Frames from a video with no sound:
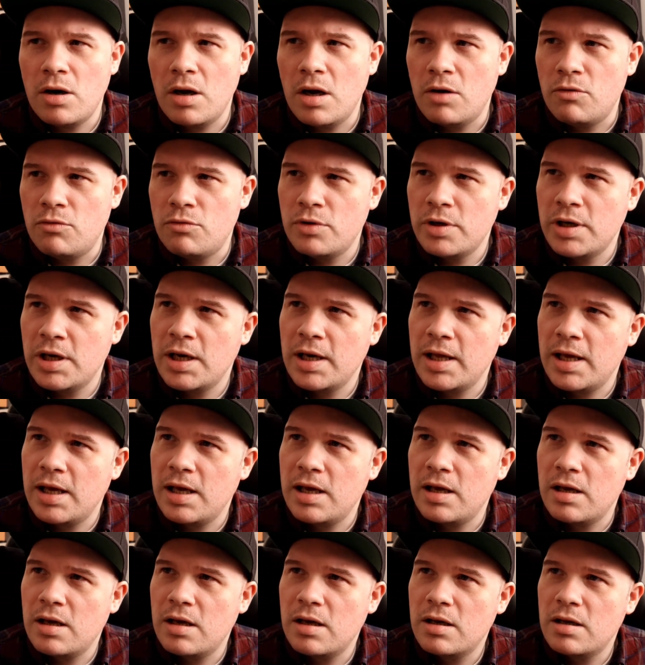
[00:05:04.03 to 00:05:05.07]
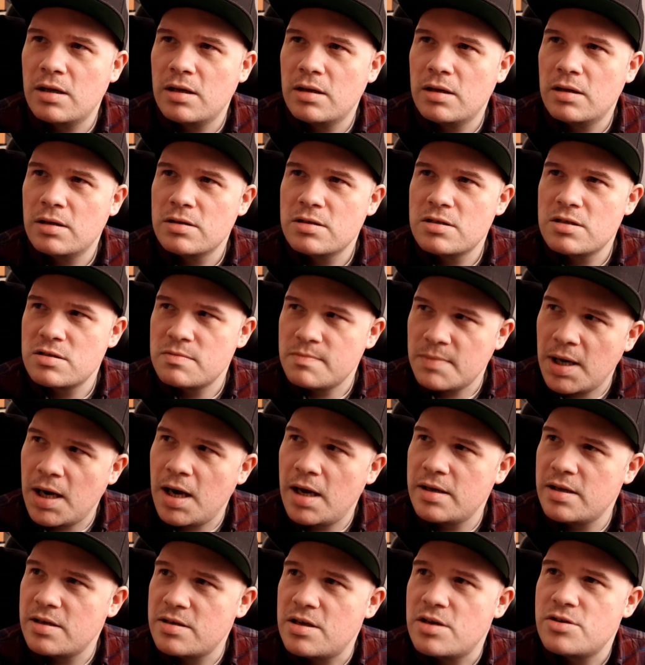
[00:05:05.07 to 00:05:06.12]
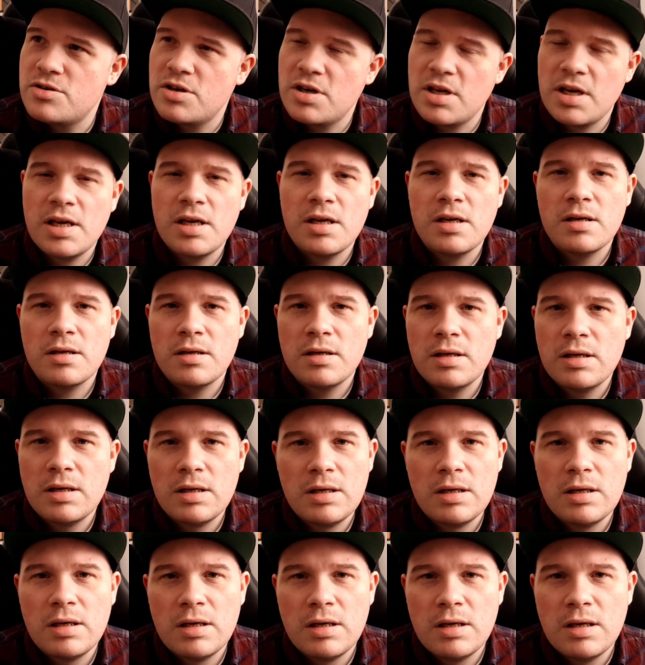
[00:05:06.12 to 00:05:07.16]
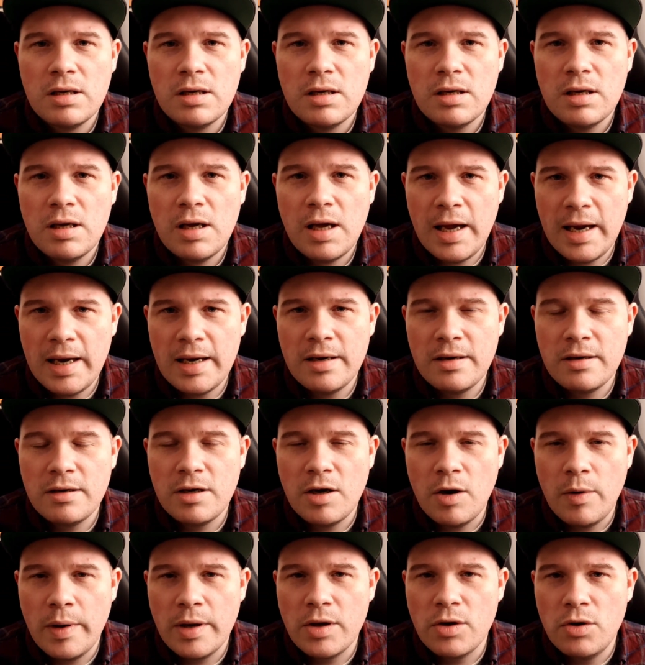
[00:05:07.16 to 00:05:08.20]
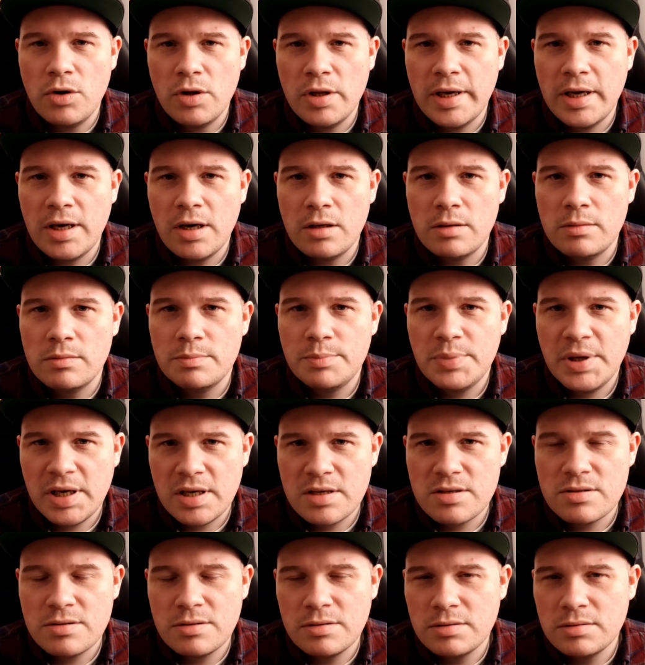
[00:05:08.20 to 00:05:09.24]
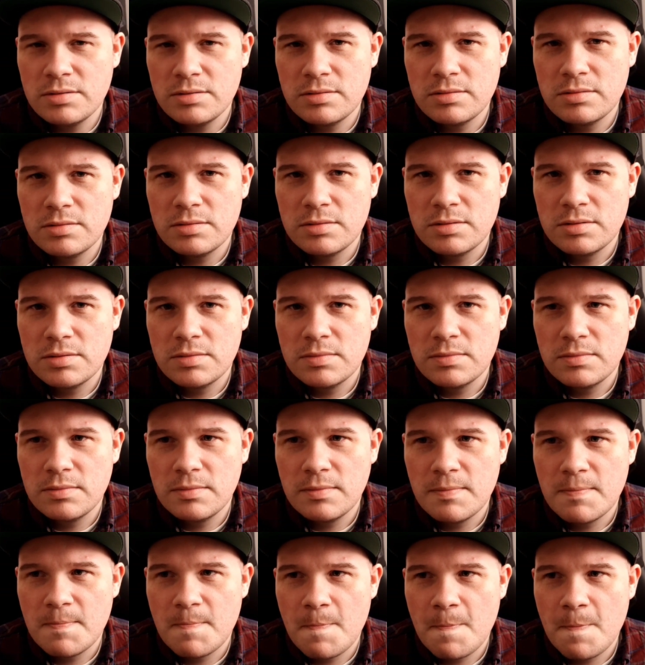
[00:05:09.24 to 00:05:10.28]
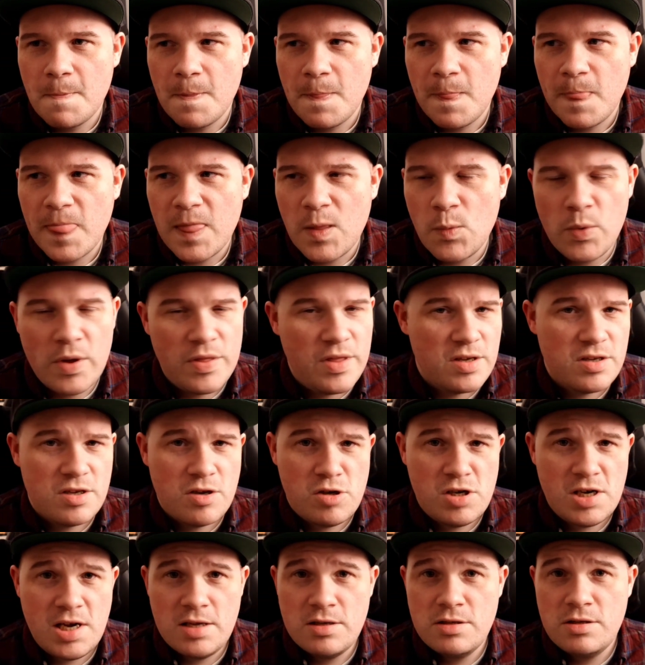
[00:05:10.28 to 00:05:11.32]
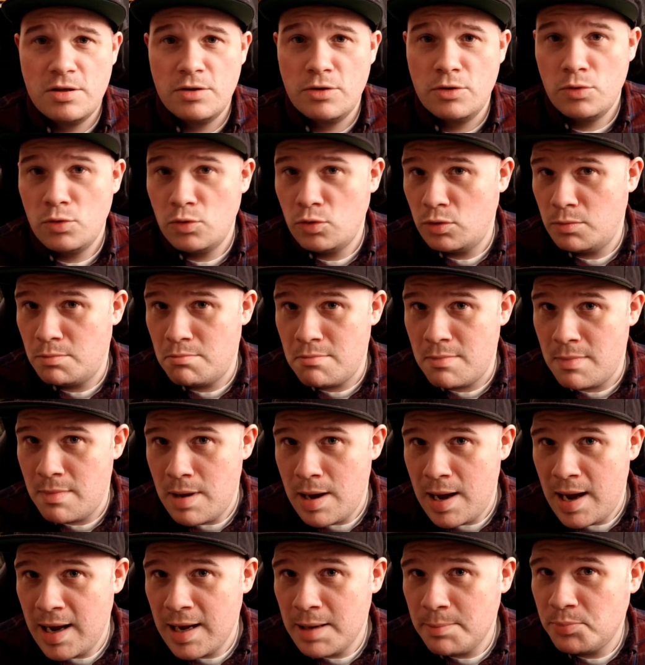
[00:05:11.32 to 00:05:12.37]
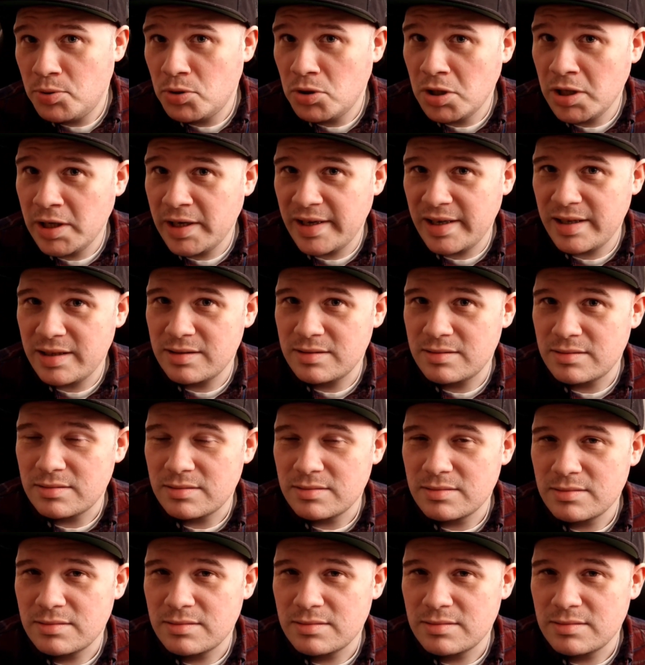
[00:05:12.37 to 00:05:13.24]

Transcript: a, a really smart decision here in going all in on Pixel when there's a chance that Google might pull it?